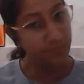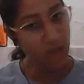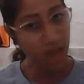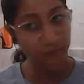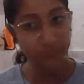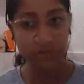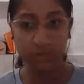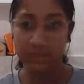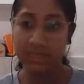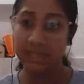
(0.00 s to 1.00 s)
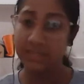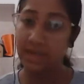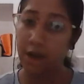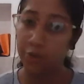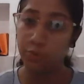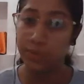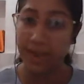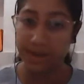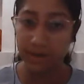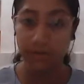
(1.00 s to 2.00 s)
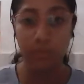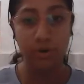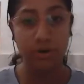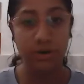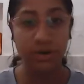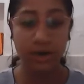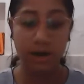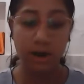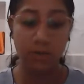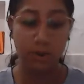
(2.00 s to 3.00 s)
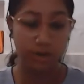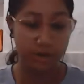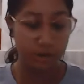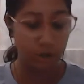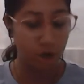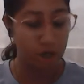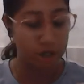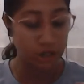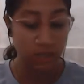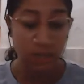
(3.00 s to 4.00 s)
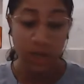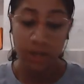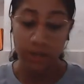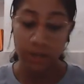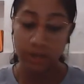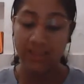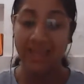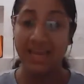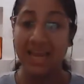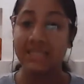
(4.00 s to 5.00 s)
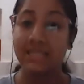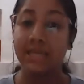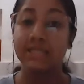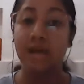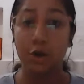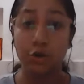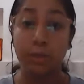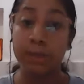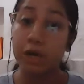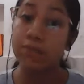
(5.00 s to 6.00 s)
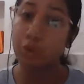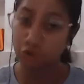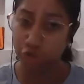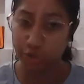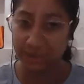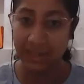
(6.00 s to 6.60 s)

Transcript: After discussing how do we enter a moderated and unmoderated caucus, the next thing is how to pick a motion.